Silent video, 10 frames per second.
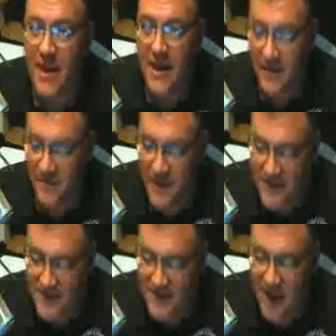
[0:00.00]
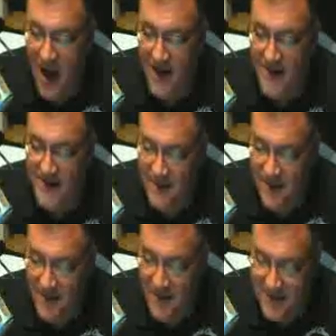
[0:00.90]
If these gods,
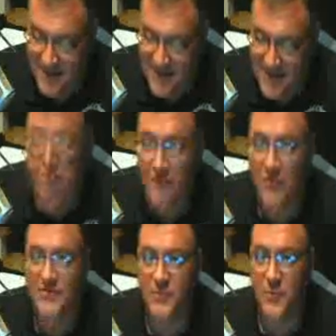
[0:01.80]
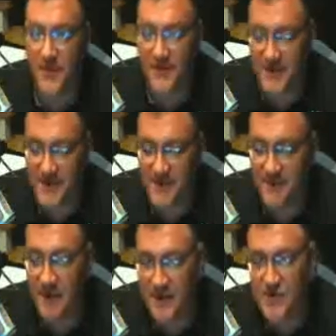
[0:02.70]
if these devils were the disembodied